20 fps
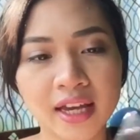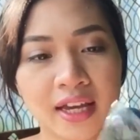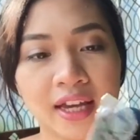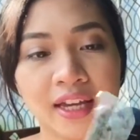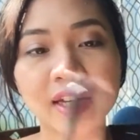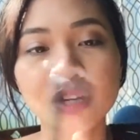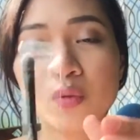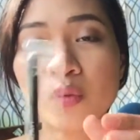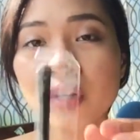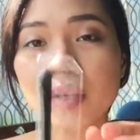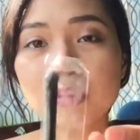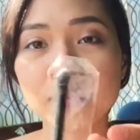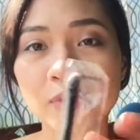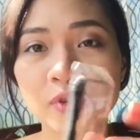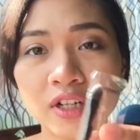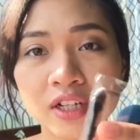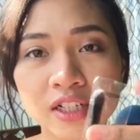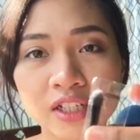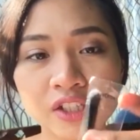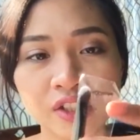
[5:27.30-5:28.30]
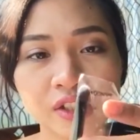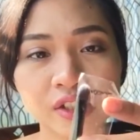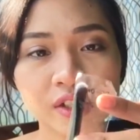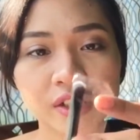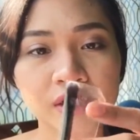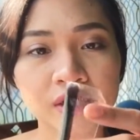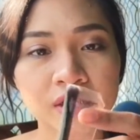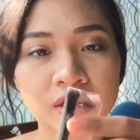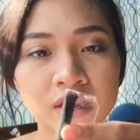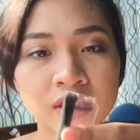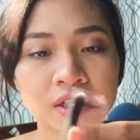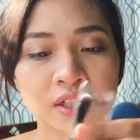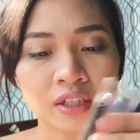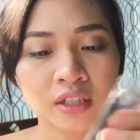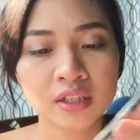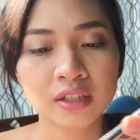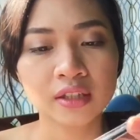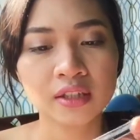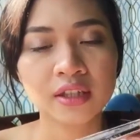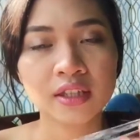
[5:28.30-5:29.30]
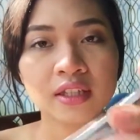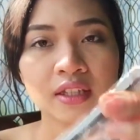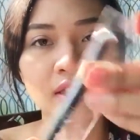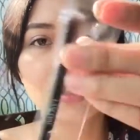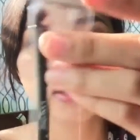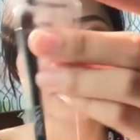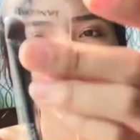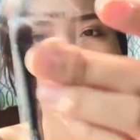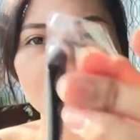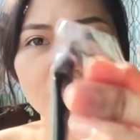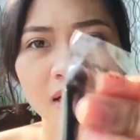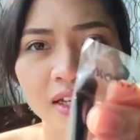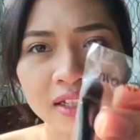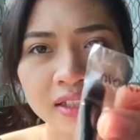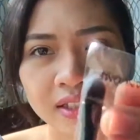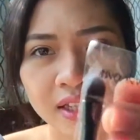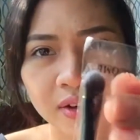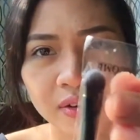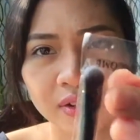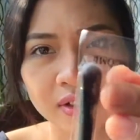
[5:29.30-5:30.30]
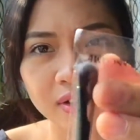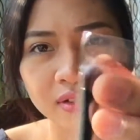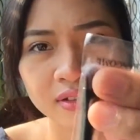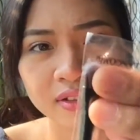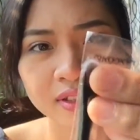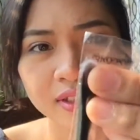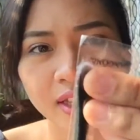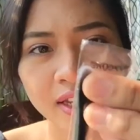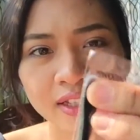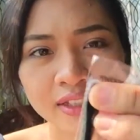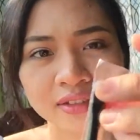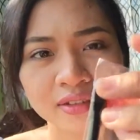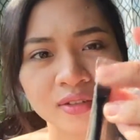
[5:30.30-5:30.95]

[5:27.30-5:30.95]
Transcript: I got one brush. This is how it looks like.